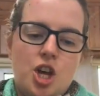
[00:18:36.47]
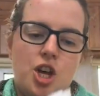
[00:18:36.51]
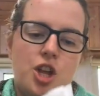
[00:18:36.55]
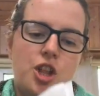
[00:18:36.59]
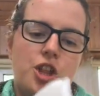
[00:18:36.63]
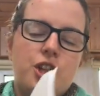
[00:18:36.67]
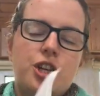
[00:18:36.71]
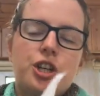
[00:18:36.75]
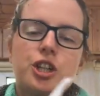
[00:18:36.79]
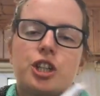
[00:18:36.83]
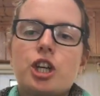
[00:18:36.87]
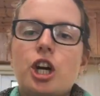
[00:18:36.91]

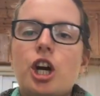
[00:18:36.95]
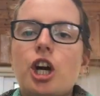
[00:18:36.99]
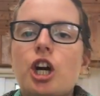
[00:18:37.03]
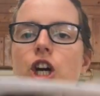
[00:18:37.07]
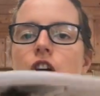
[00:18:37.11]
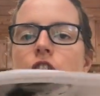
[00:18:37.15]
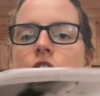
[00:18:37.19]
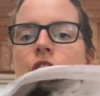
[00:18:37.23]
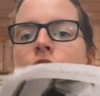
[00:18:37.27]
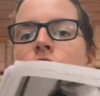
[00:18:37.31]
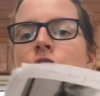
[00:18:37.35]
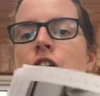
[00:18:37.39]
the
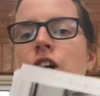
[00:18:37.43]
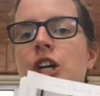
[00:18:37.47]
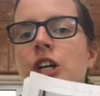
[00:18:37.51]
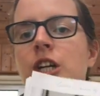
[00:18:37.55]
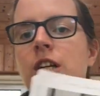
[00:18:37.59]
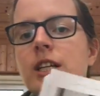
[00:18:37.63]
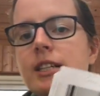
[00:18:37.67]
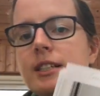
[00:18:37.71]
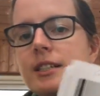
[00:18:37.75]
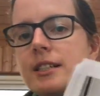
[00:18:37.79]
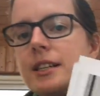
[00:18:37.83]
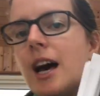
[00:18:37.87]
Coeur
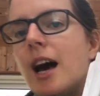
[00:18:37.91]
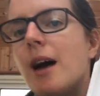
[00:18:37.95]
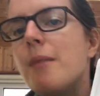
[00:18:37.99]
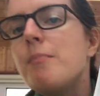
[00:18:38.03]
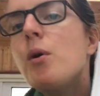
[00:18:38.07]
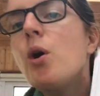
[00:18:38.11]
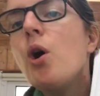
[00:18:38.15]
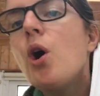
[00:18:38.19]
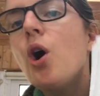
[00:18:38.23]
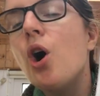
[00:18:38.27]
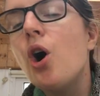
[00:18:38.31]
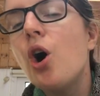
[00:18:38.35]

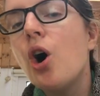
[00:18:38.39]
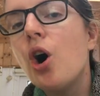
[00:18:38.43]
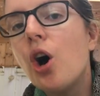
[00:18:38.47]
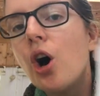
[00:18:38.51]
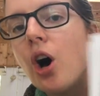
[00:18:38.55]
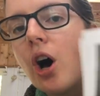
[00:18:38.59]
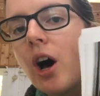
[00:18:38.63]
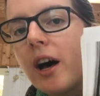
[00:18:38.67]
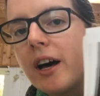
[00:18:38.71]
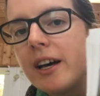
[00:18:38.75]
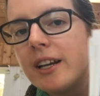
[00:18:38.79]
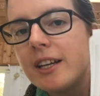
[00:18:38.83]

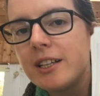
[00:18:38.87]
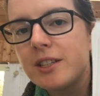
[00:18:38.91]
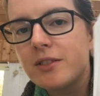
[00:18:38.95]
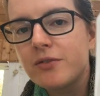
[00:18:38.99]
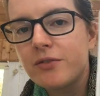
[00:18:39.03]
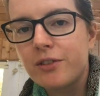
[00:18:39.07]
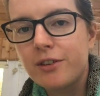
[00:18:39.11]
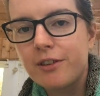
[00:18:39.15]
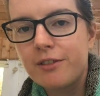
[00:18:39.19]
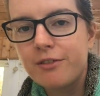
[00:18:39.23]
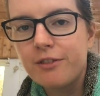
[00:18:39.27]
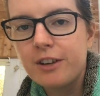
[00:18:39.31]
D’Amour, and it's
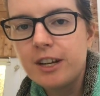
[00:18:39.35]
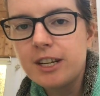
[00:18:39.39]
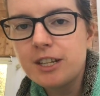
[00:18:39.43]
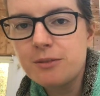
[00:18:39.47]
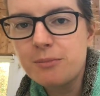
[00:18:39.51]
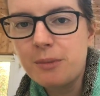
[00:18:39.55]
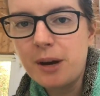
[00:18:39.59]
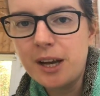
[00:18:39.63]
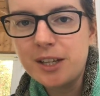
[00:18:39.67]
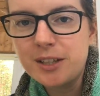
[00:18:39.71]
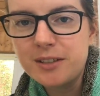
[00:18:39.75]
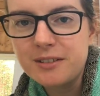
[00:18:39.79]
for a friend
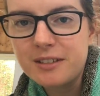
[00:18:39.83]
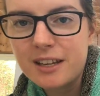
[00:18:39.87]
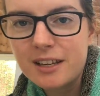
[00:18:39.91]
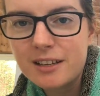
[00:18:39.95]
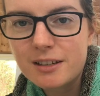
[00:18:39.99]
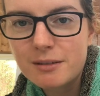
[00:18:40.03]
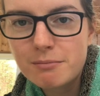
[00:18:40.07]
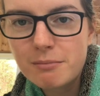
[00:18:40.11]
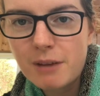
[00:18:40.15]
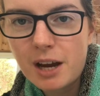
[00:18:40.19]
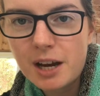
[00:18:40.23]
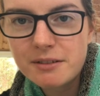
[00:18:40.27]
of mine who's
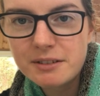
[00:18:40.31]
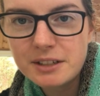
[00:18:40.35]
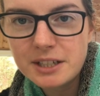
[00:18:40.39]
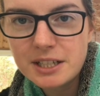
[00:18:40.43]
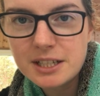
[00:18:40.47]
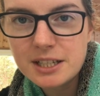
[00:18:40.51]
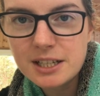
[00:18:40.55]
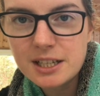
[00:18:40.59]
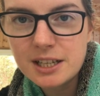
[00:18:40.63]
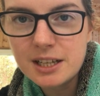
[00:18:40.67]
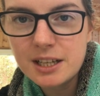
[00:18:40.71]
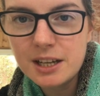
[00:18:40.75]
getting
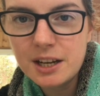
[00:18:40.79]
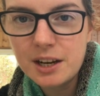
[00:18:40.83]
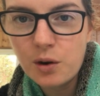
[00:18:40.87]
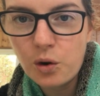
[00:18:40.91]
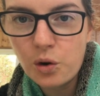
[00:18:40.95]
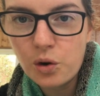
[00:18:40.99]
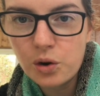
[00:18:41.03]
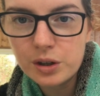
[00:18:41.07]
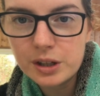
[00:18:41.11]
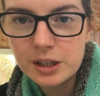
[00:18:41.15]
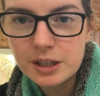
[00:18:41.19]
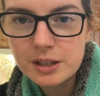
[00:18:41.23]
married in
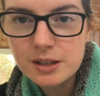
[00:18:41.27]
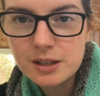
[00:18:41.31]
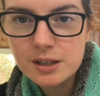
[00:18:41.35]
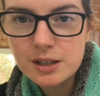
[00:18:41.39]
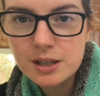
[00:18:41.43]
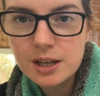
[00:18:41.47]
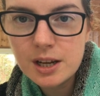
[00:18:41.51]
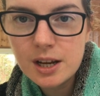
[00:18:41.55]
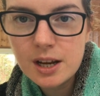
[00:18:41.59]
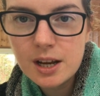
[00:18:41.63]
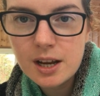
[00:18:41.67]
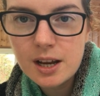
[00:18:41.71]
August.